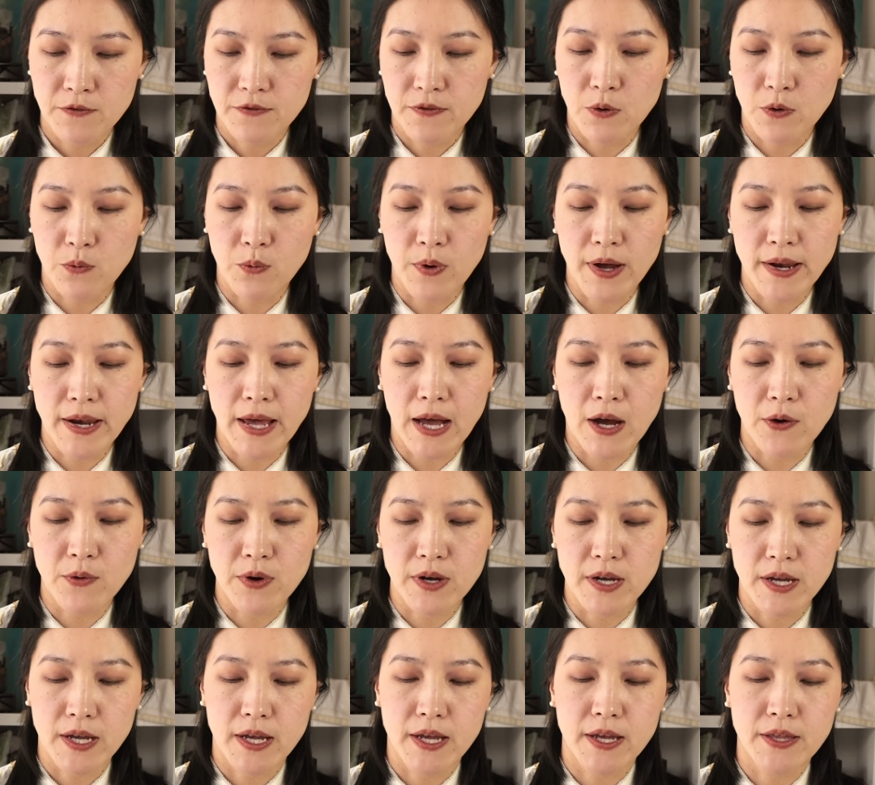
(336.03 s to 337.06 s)
for 1
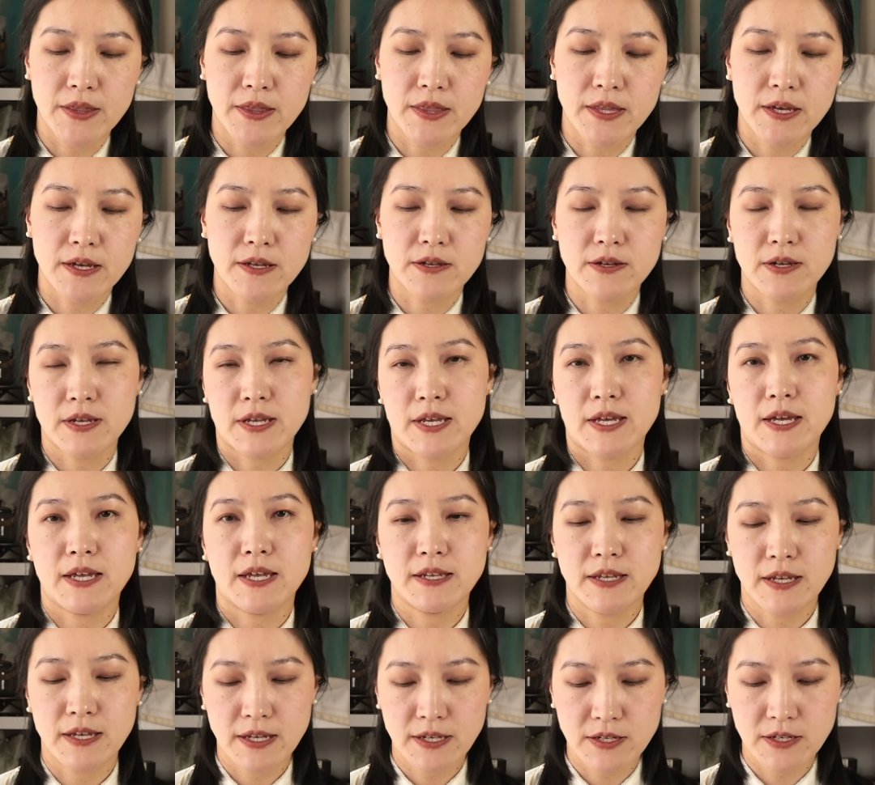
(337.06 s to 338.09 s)
hour and then
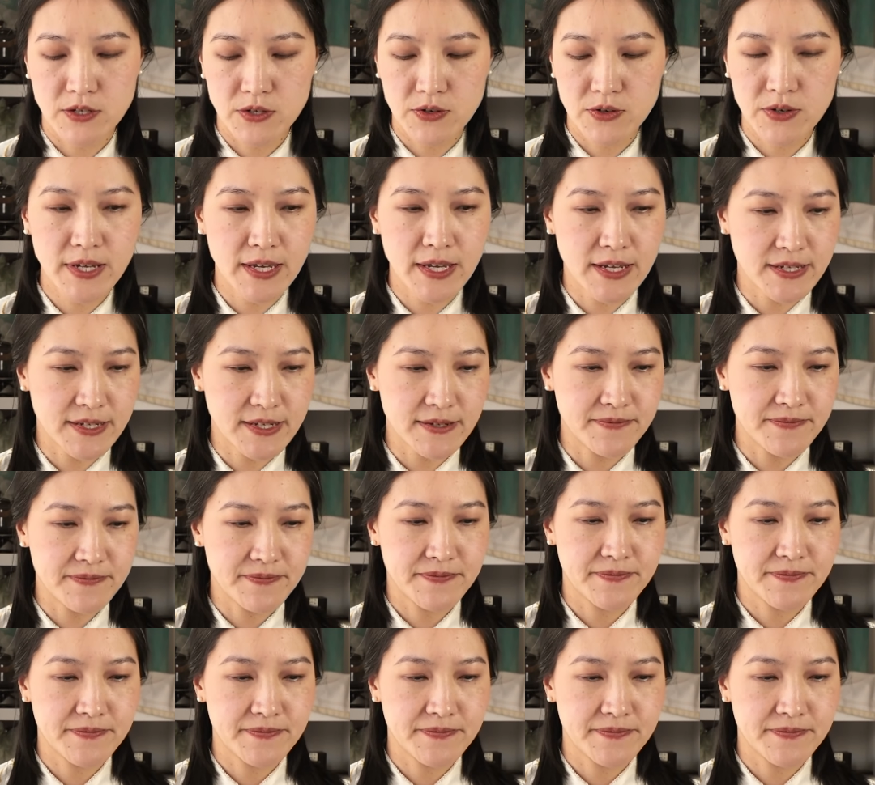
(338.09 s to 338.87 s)
can enjoy it.